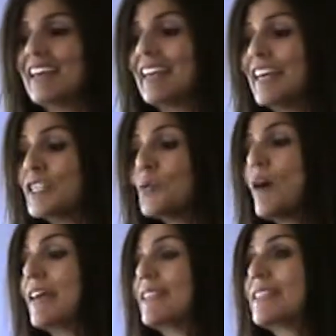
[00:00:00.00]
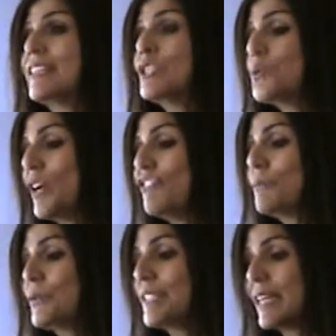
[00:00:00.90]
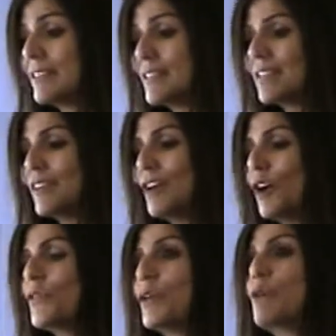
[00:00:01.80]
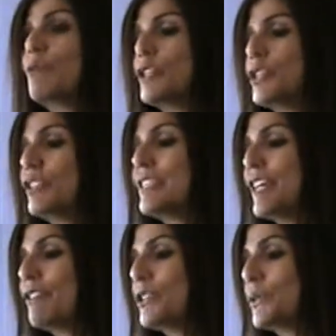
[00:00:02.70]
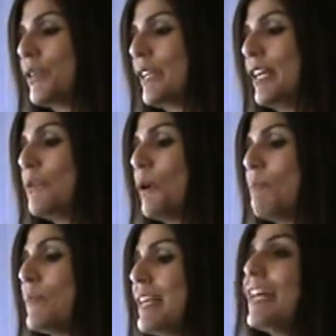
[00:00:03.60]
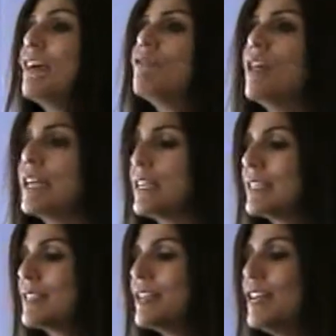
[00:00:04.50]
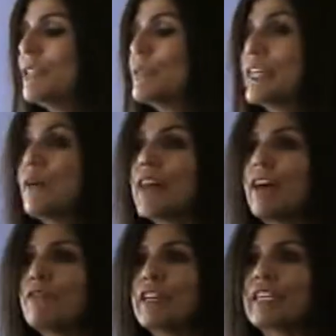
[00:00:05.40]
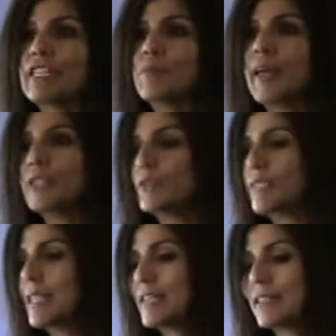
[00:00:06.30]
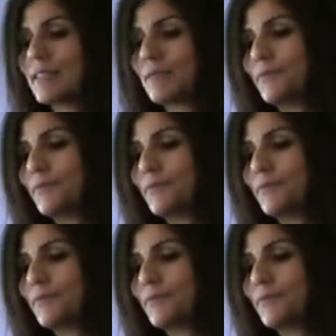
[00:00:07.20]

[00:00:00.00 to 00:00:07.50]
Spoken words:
ghettoized in 12% of their original territory, in what many have likened to South Africa's Bantustans.